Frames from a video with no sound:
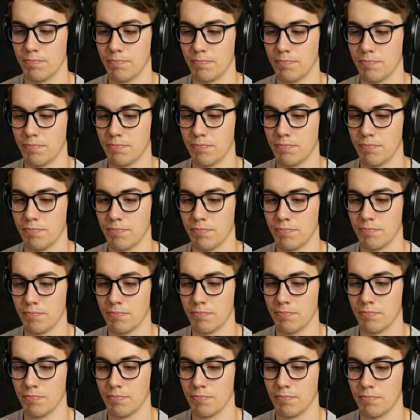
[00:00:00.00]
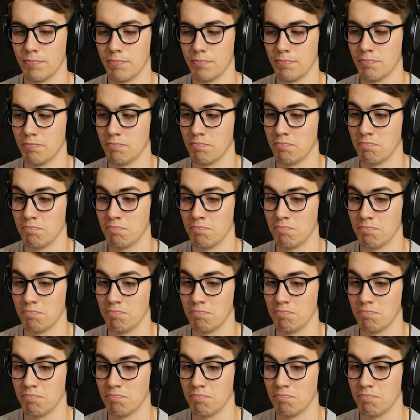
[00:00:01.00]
(silence)